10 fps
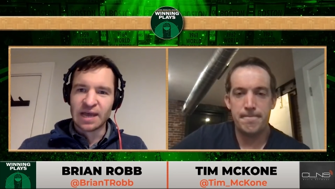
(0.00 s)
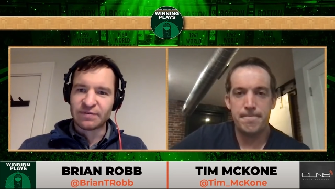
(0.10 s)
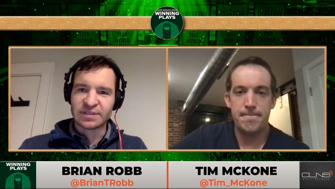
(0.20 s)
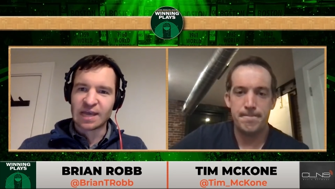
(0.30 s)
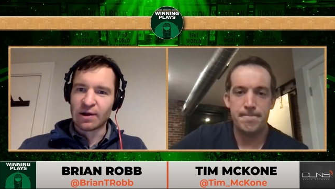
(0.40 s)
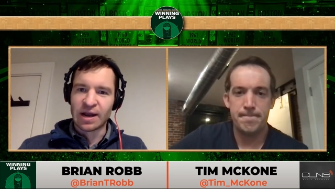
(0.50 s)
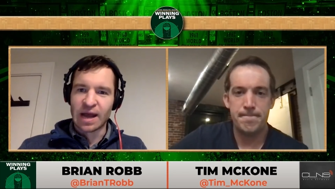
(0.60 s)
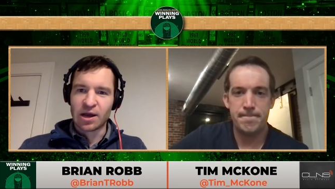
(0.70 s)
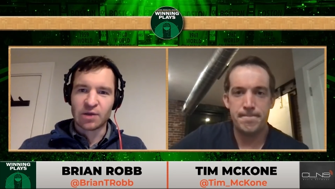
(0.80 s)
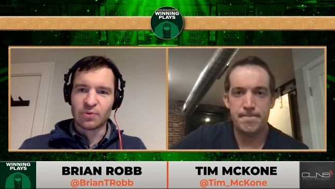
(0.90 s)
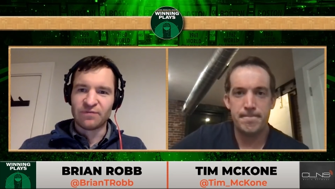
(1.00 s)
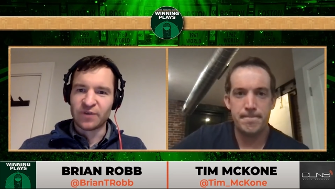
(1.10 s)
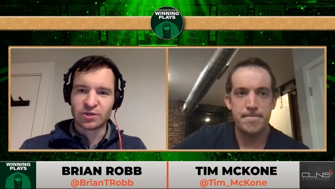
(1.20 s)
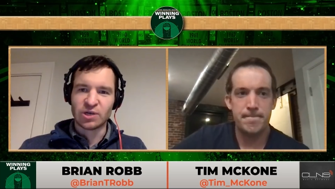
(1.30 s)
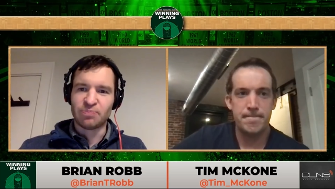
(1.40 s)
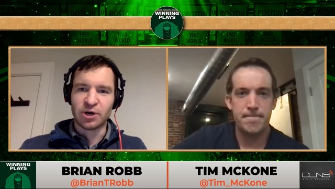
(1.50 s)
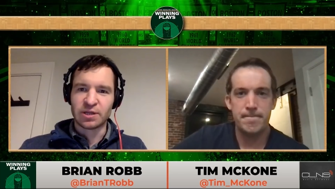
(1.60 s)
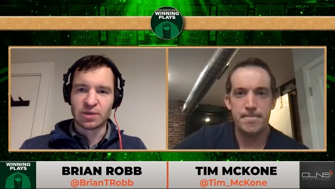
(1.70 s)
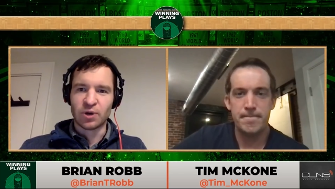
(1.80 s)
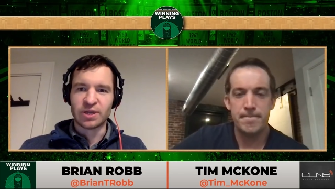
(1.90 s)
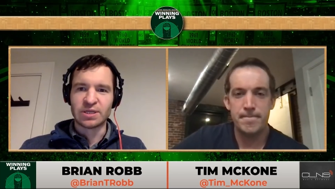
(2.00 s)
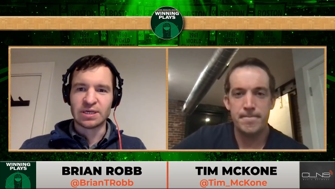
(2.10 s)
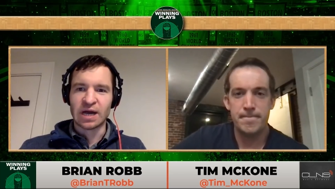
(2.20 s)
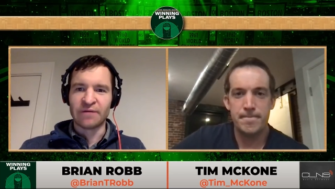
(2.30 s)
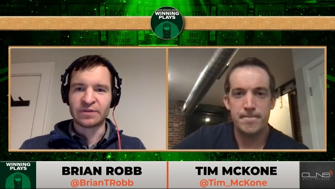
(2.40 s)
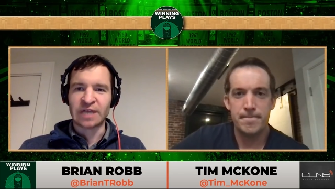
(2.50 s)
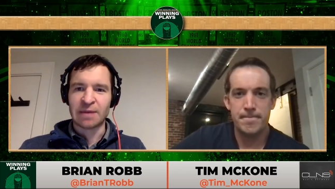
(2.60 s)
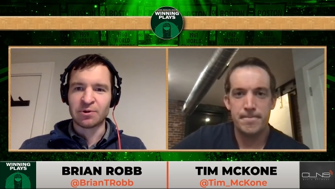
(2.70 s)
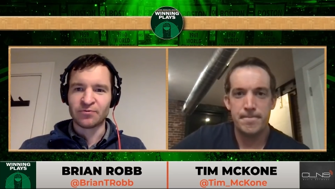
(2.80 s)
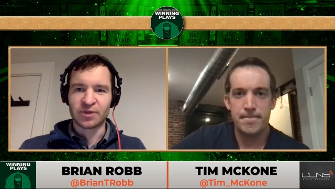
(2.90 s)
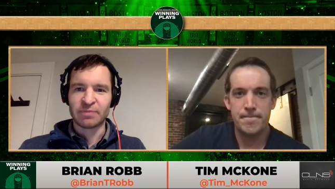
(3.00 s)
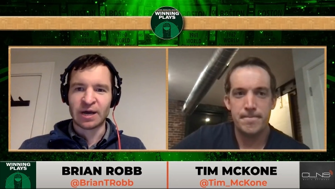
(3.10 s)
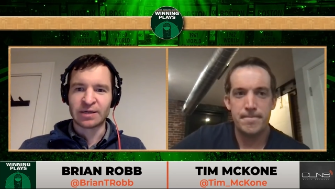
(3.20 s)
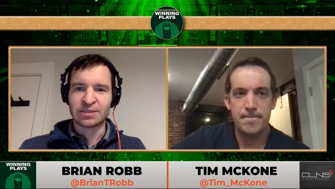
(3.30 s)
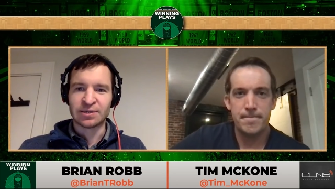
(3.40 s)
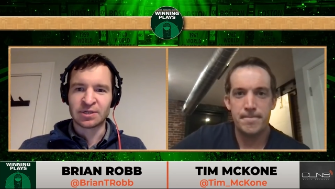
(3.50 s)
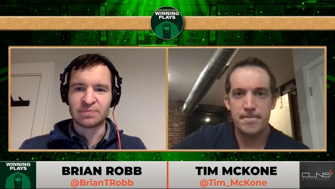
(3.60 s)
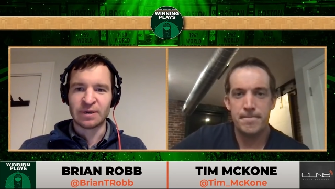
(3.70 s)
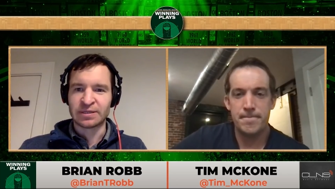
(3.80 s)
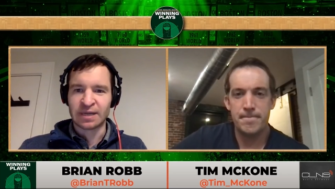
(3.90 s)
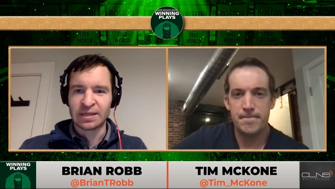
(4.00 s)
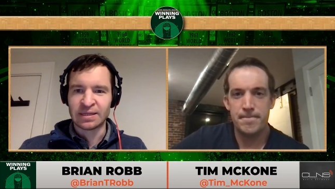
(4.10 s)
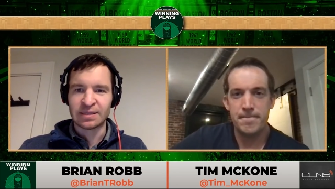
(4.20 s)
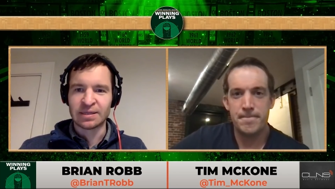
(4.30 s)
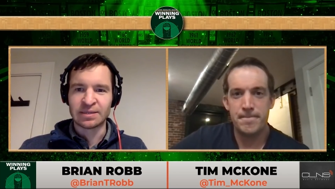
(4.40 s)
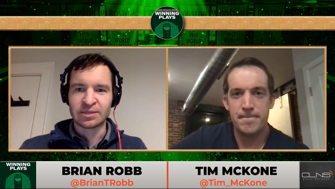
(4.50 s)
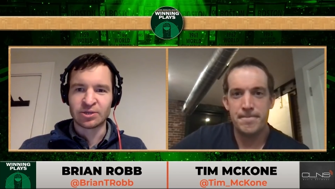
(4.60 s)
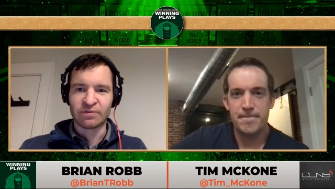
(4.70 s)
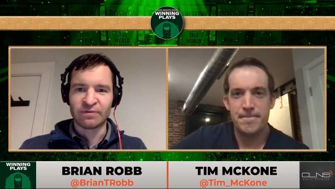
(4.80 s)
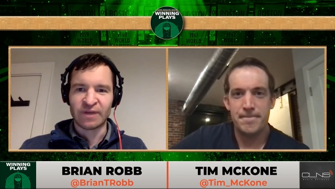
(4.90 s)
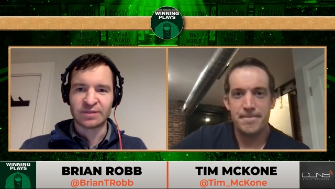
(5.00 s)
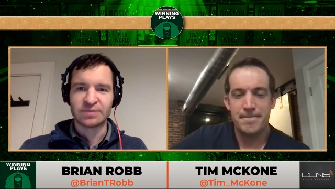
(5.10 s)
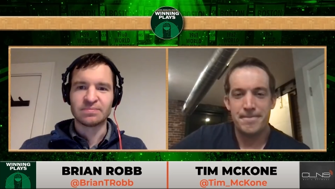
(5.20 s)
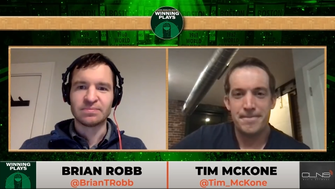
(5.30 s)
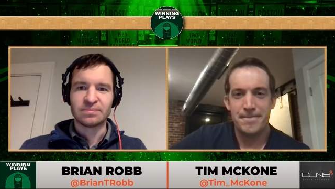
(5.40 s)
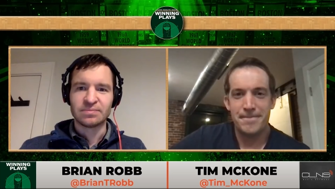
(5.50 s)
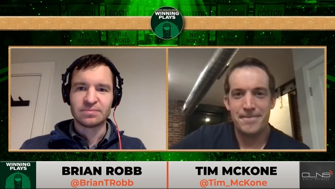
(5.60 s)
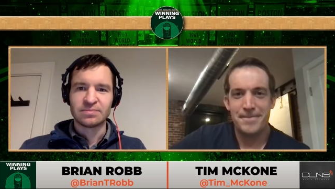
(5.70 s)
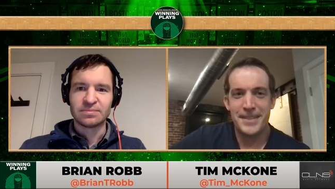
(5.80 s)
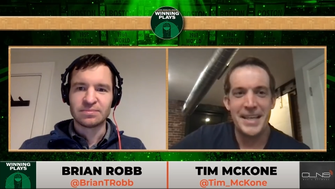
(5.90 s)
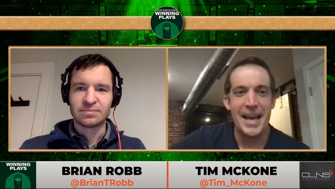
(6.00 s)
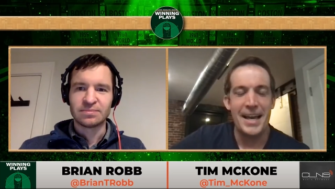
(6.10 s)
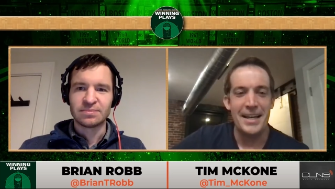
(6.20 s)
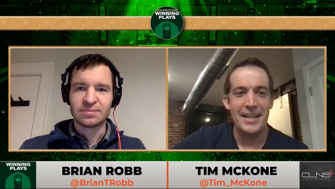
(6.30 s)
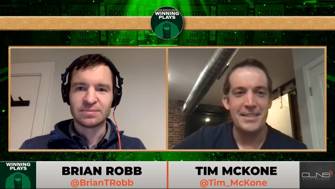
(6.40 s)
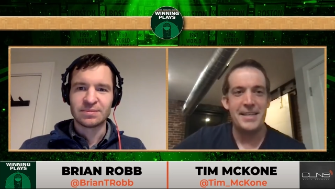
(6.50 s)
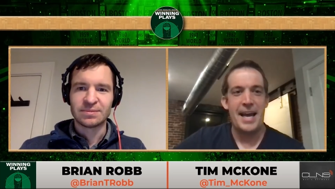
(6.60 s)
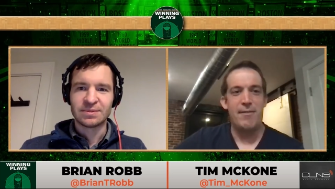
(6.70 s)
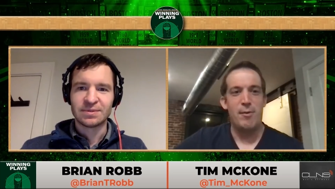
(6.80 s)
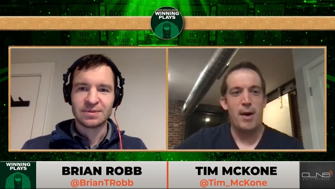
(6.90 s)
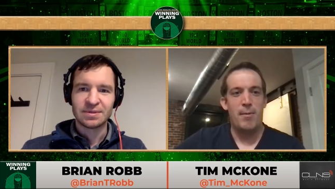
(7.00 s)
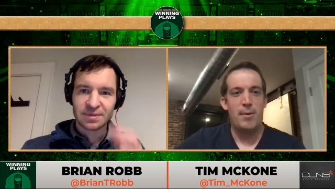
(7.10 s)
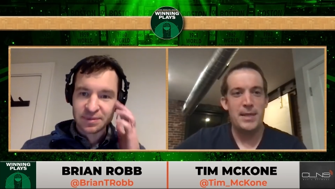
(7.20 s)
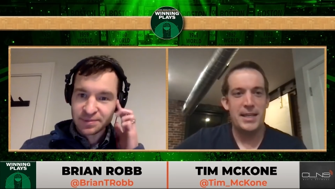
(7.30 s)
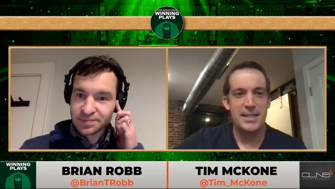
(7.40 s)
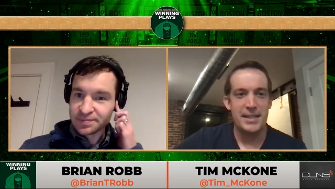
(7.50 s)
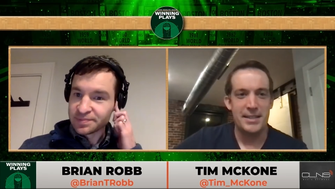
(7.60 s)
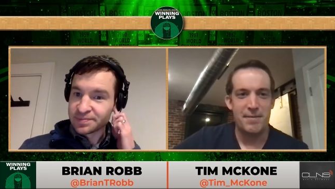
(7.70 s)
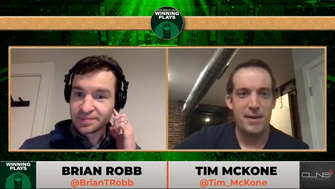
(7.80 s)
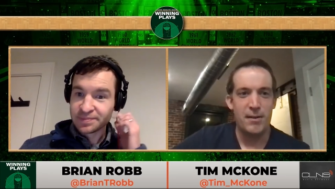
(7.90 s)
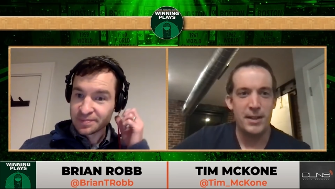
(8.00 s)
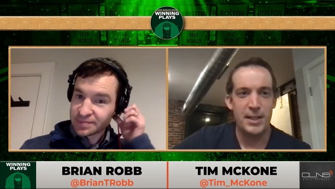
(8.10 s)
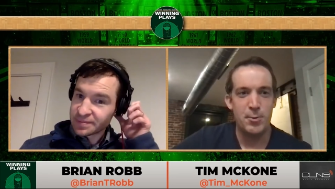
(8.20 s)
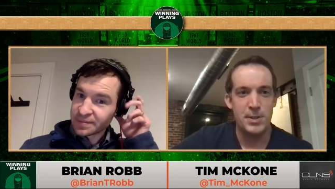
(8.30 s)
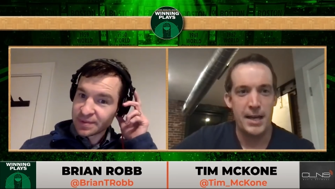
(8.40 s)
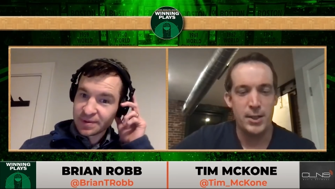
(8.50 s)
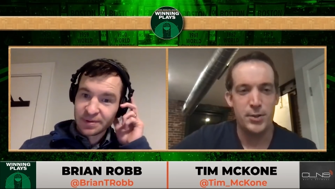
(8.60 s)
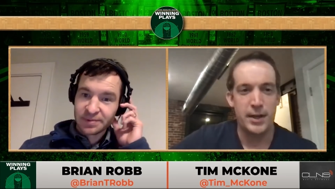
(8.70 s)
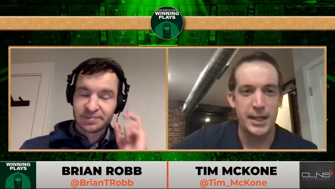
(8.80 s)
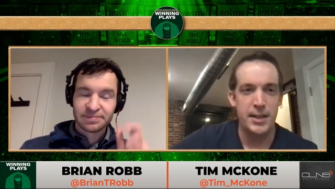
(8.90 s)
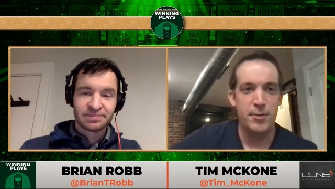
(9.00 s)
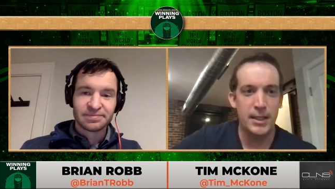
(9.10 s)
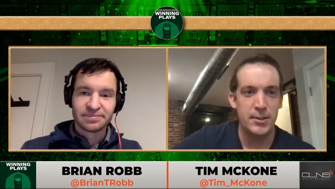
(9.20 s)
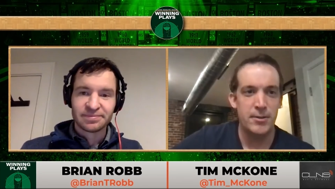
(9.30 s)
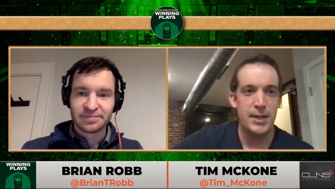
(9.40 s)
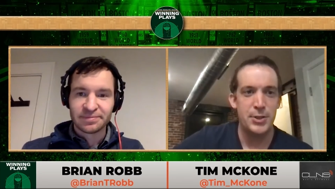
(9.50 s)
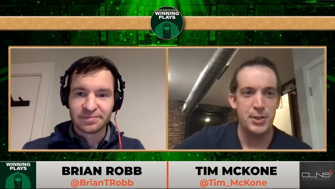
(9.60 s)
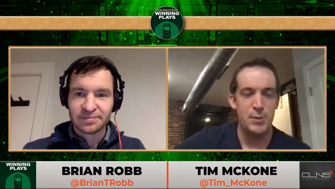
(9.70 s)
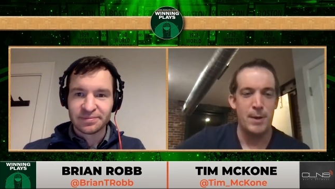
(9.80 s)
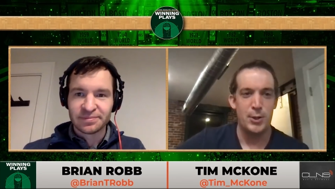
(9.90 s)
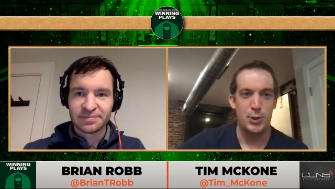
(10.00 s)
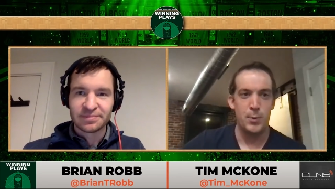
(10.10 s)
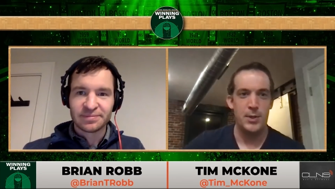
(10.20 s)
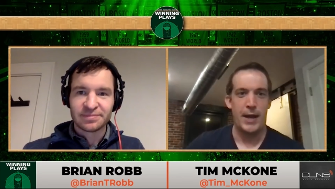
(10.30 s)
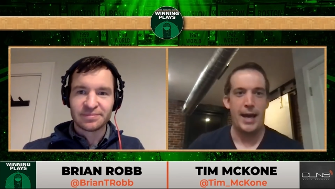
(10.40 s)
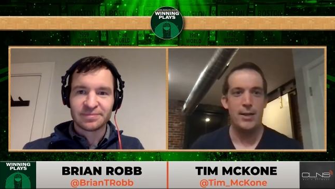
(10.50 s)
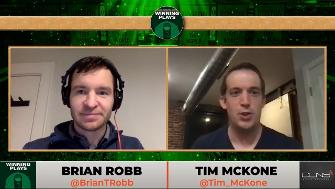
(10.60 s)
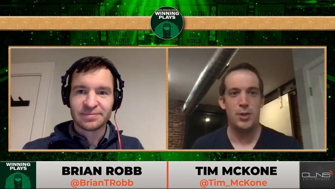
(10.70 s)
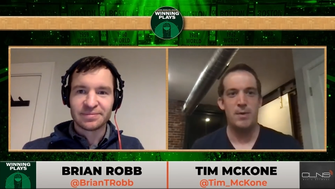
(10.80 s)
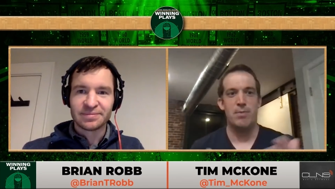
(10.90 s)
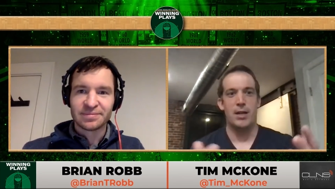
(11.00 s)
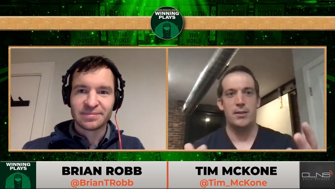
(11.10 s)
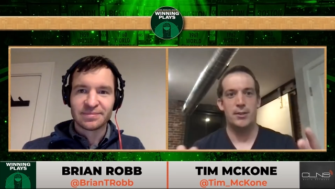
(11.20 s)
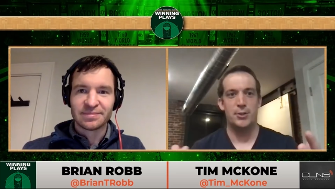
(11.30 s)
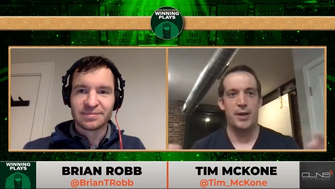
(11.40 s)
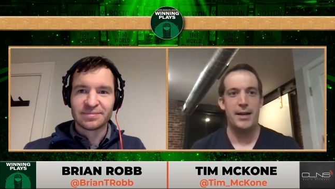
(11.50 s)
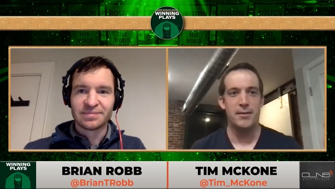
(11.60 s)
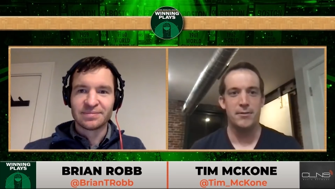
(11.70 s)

Speaker 1: safe to say right now, can we officially put the one seed off the table for the Boston Celtics based on the, this turn of events?
Speaker 2: Yeah, it's kind of a bummer because it felt like it was kind of trending in the right direction, especially when you had Jimmy Butler trying to